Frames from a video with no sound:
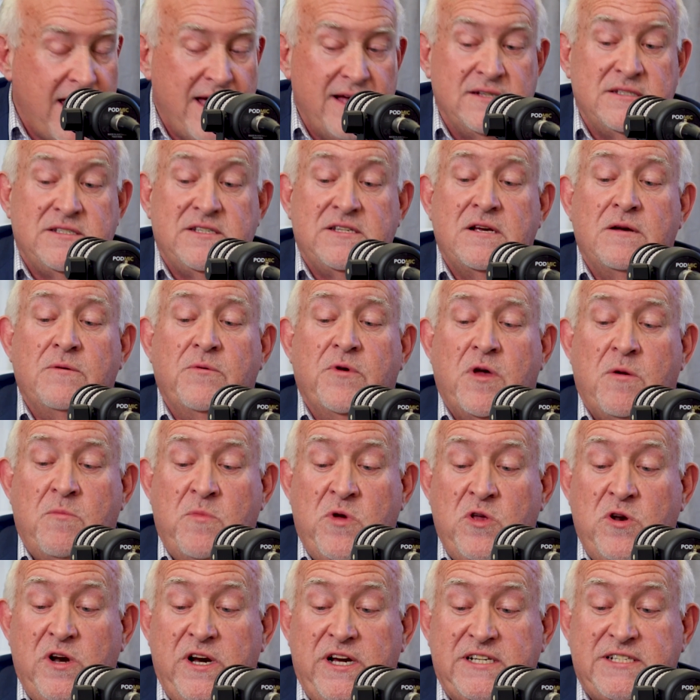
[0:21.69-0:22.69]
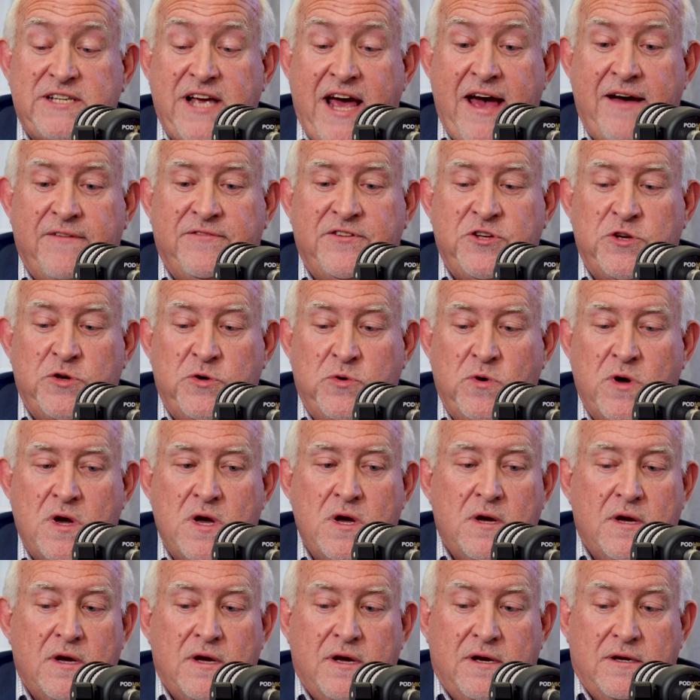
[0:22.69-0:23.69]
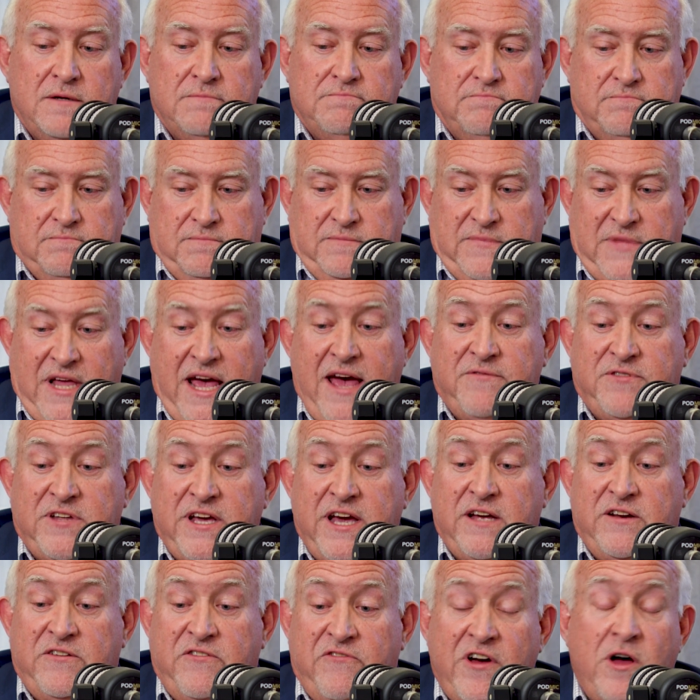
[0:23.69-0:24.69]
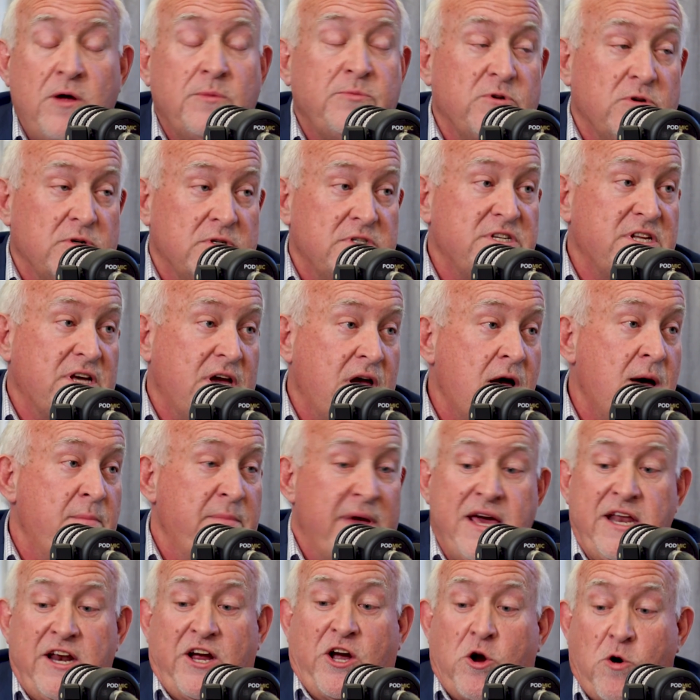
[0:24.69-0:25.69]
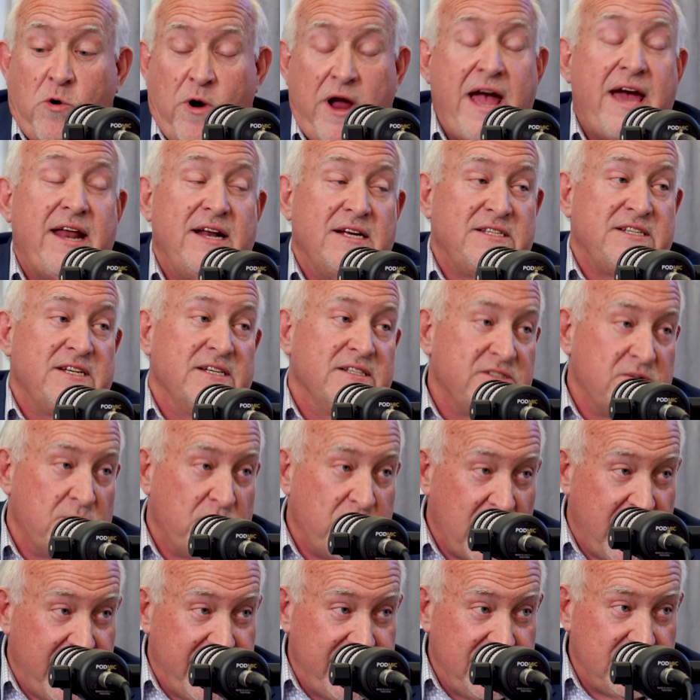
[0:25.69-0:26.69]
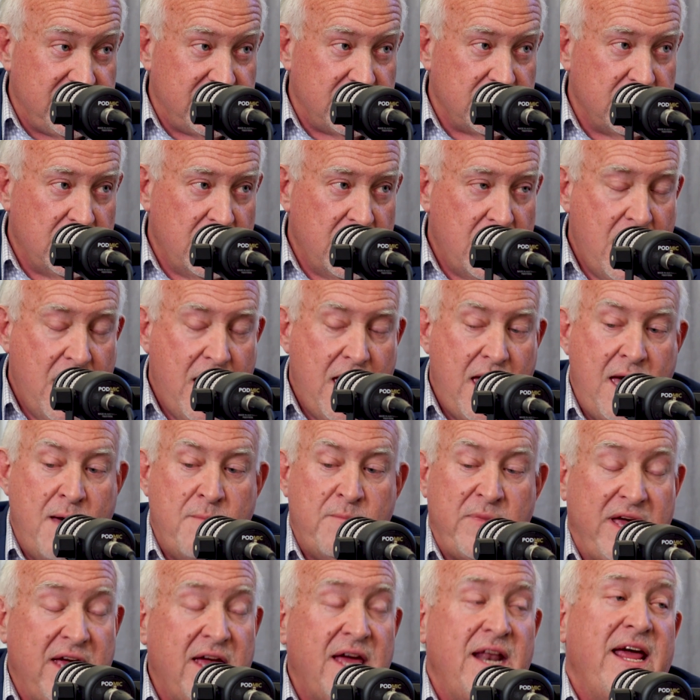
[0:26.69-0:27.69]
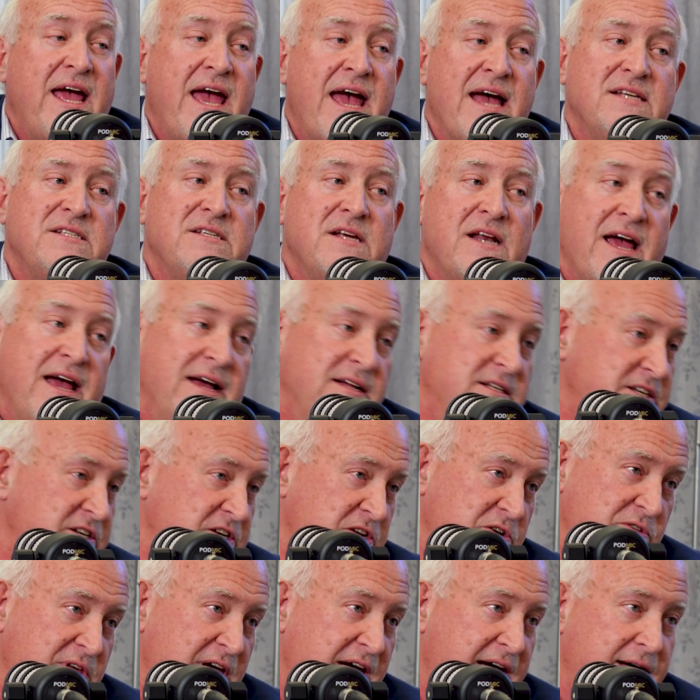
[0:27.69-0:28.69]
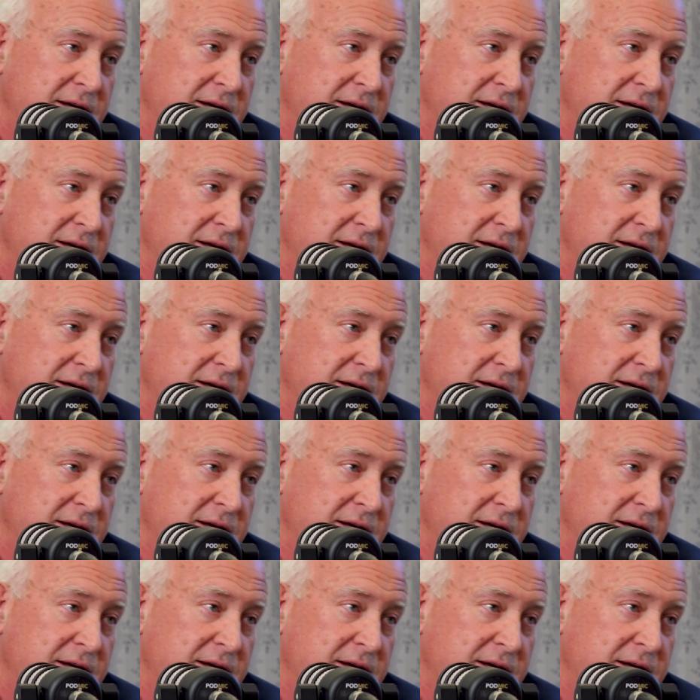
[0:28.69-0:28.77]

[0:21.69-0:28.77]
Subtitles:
and some communities have to get developers to come in and create a sense of place. And McKinney hasn't had to do that.